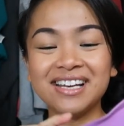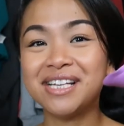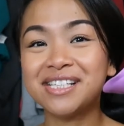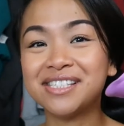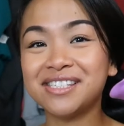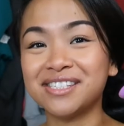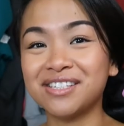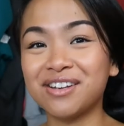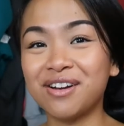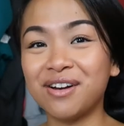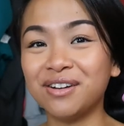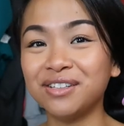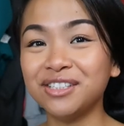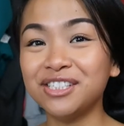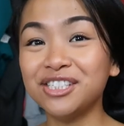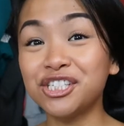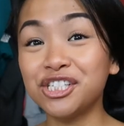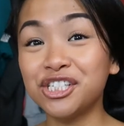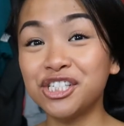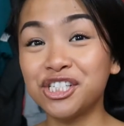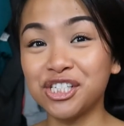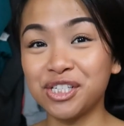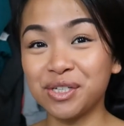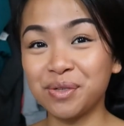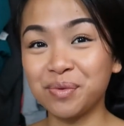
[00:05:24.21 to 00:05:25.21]
It's called a
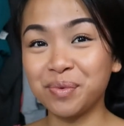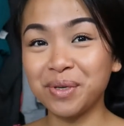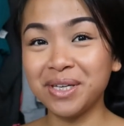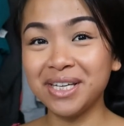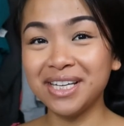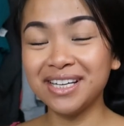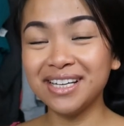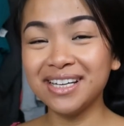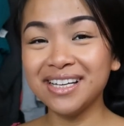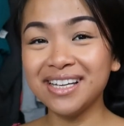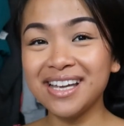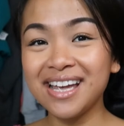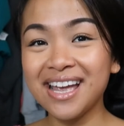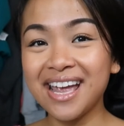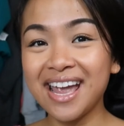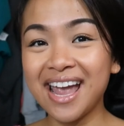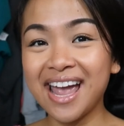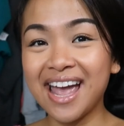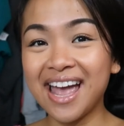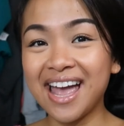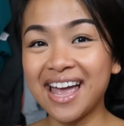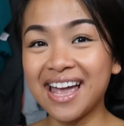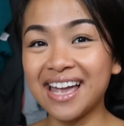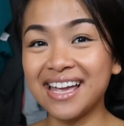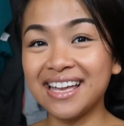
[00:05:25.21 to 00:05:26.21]
shiwi,
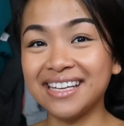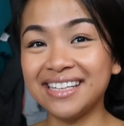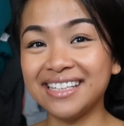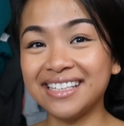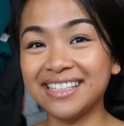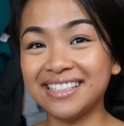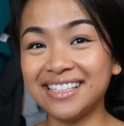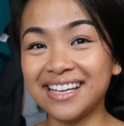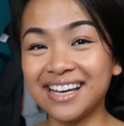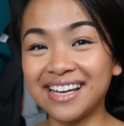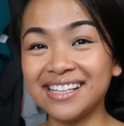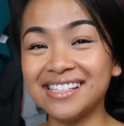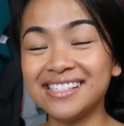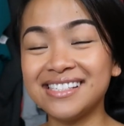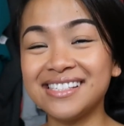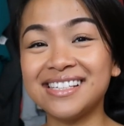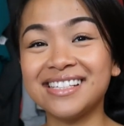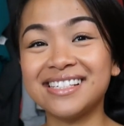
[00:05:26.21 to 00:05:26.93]
and yes,